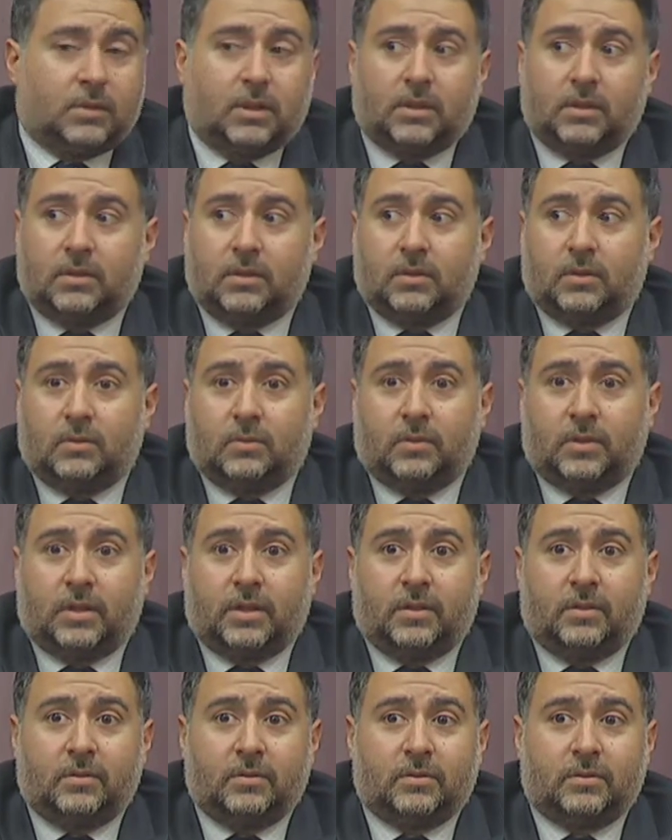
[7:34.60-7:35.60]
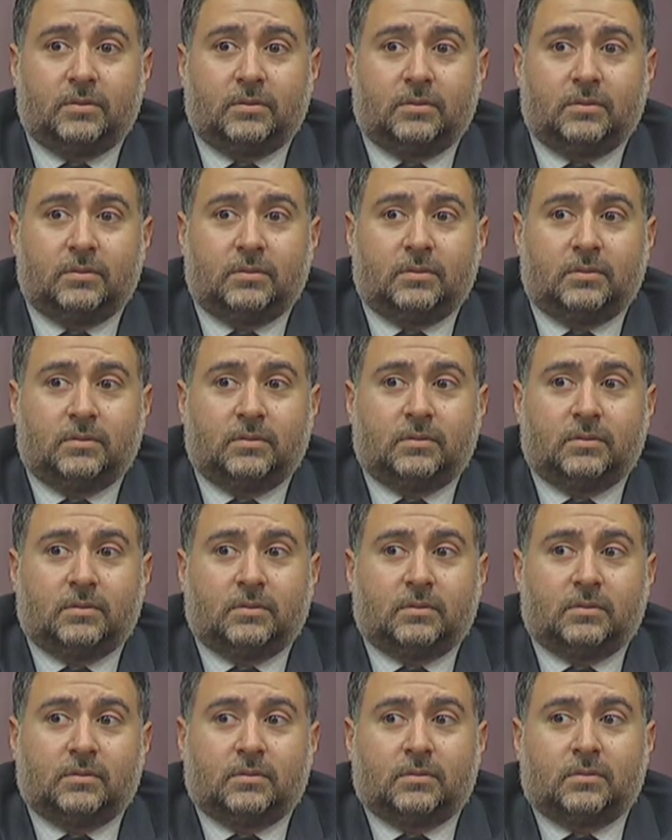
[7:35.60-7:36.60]
And no one else?
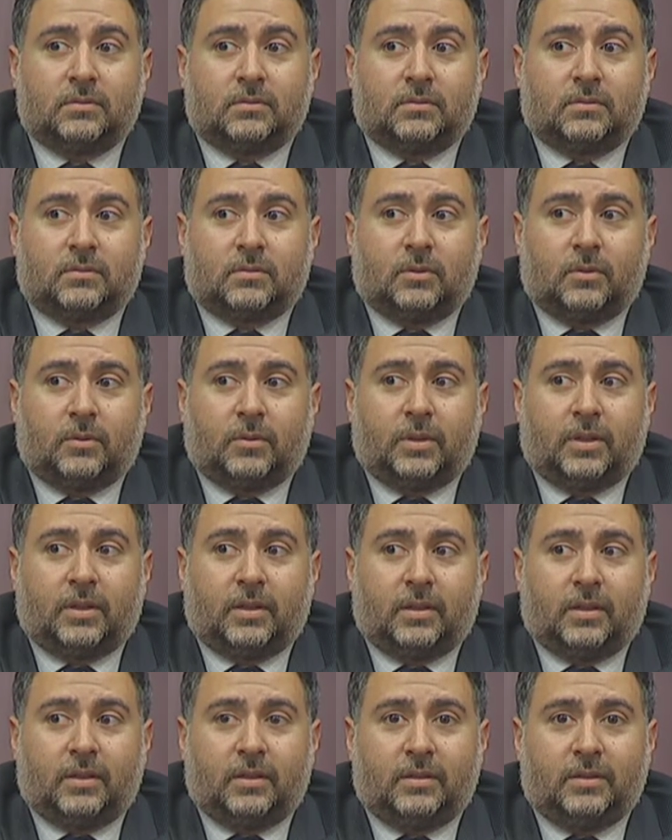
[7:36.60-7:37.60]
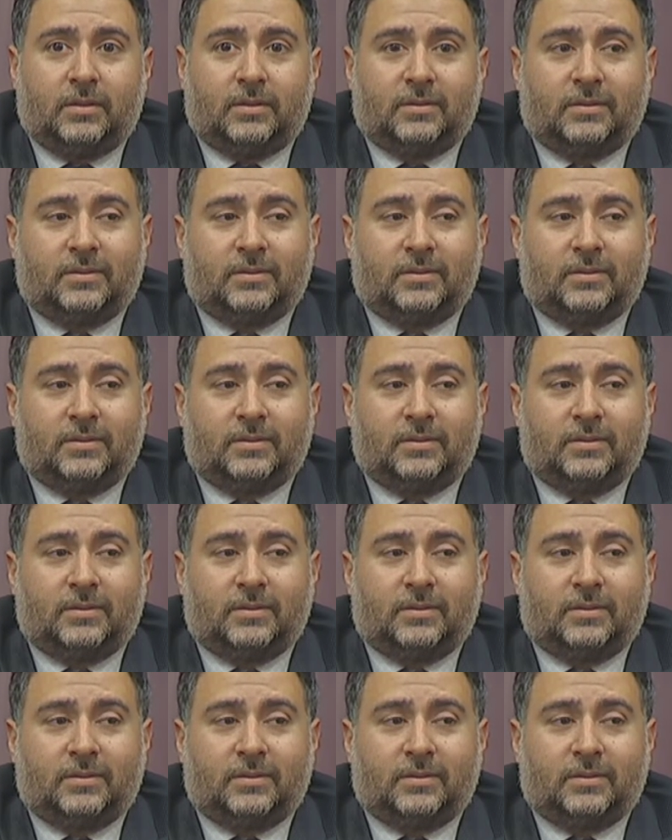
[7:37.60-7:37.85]
Okay.